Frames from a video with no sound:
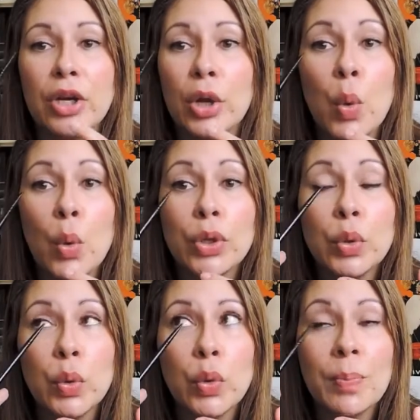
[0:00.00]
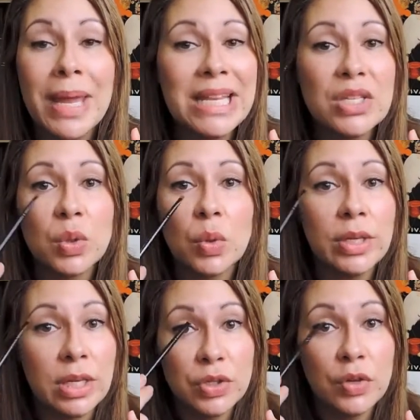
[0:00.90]
I don't know, or your
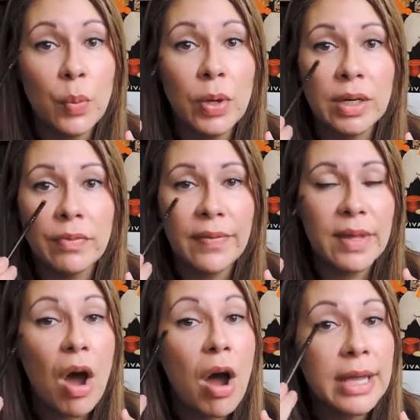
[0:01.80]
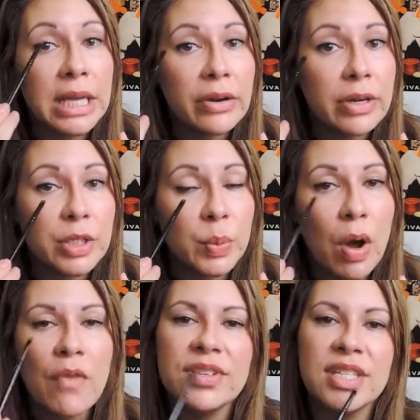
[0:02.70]
pencil. You can sort of work it around the eye area as
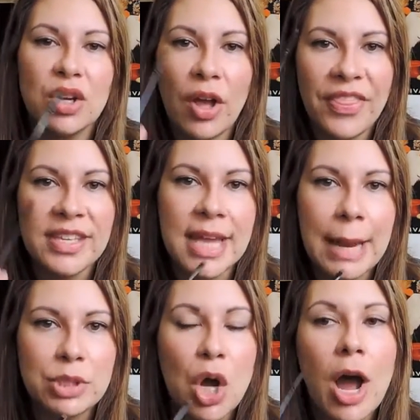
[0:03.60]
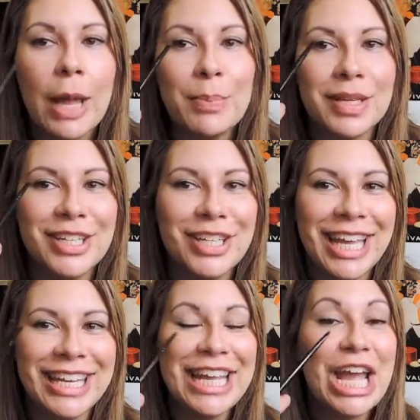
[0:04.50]
well. Obviously not at the same time, but
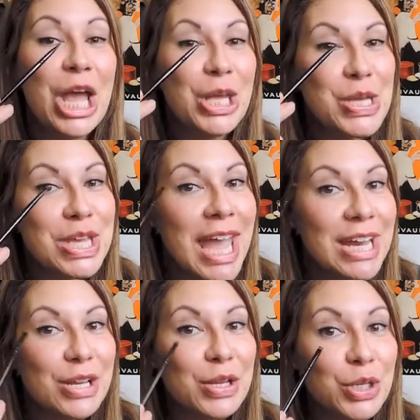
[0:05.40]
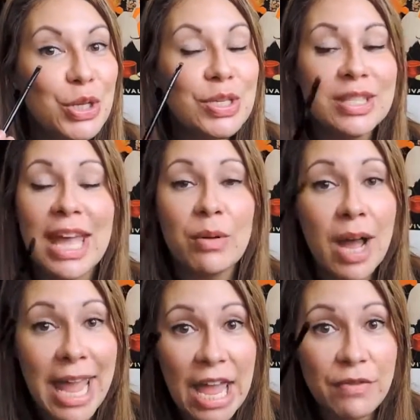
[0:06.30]
you can use that, and
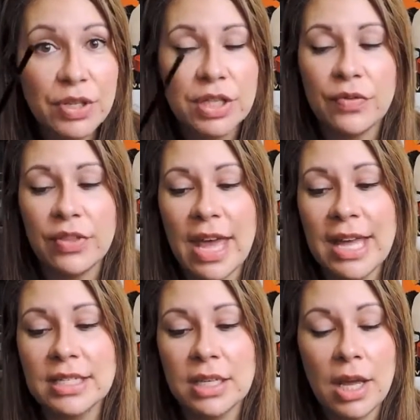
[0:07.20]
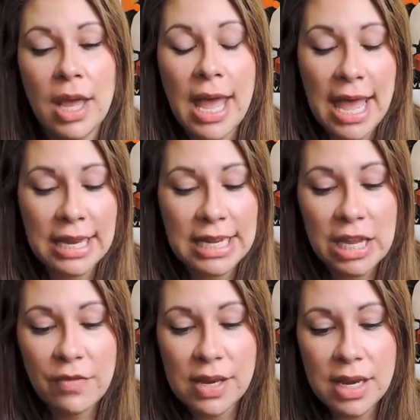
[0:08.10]
I have used it for that. And
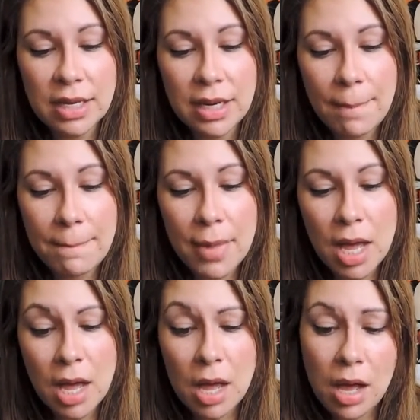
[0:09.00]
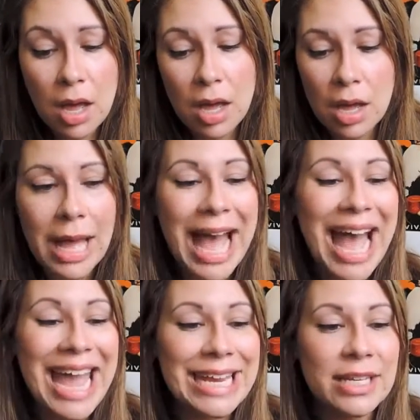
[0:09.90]
even number
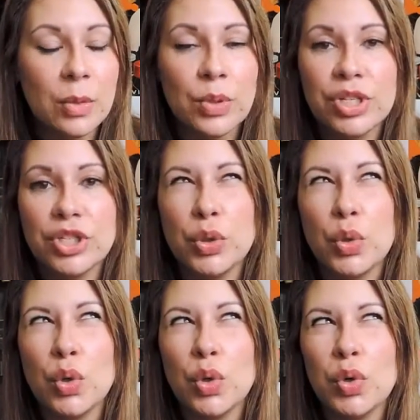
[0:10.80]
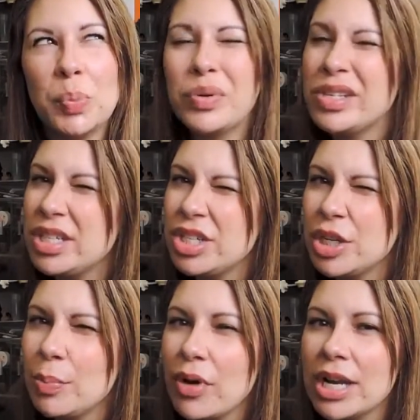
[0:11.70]
8, which is your
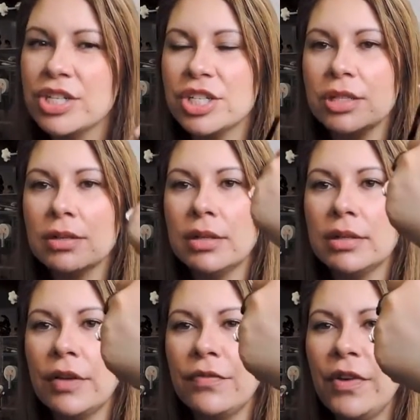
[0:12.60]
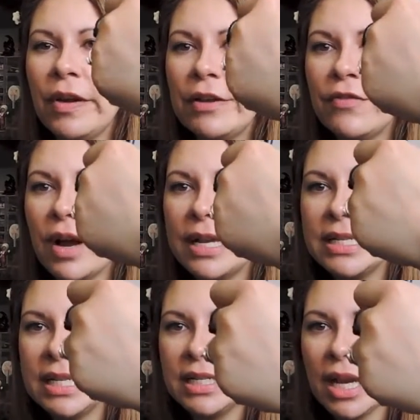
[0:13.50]
precision brush, like very
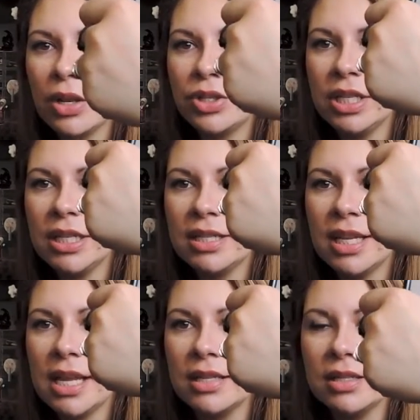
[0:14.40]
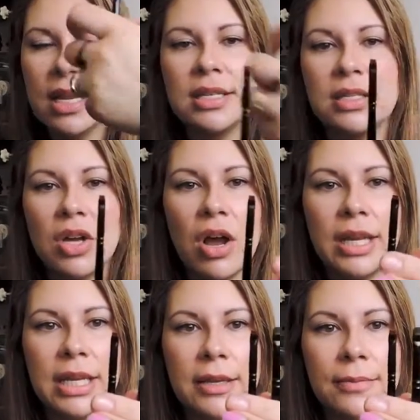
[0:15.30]
fine detail, as you can see. It's
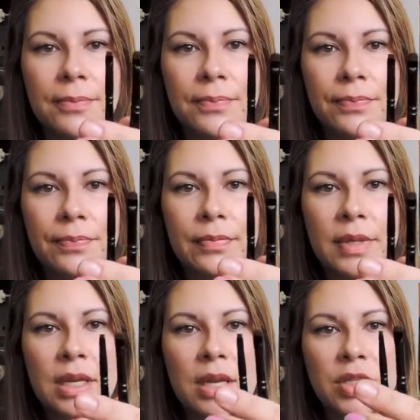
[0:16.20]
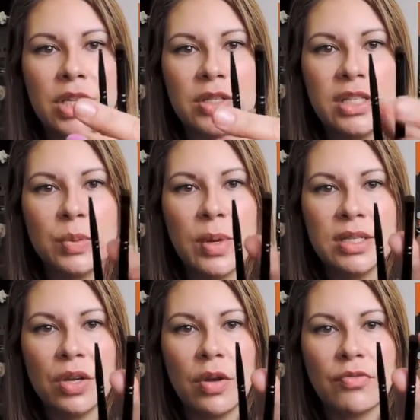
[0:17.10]
tiny. So this
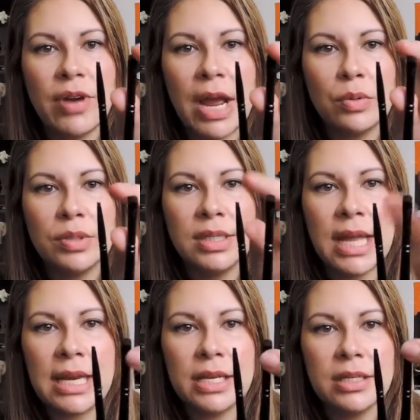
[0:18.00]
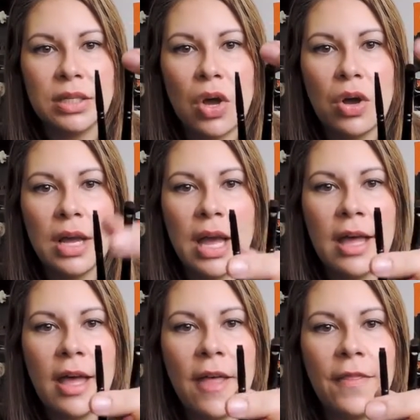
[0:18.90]
one's rounded and it's
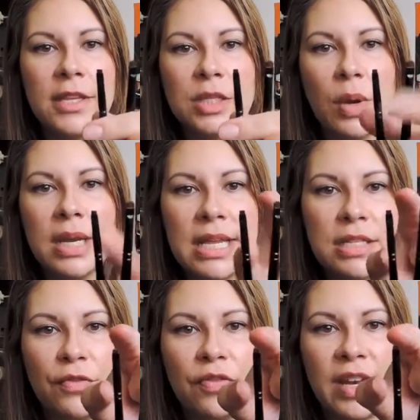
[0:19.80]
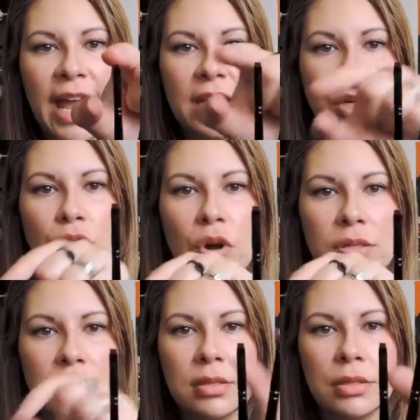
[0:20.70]
longer. This one is flat
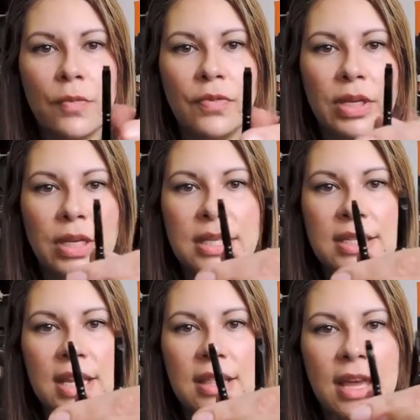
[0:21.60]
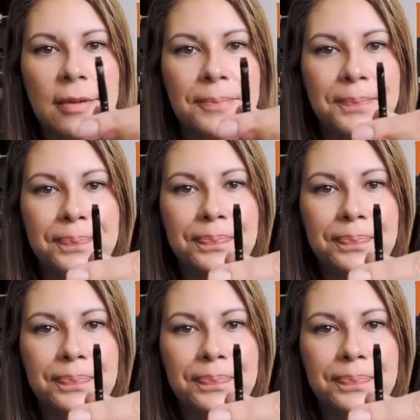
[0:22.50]
across. Hopefully you can see that.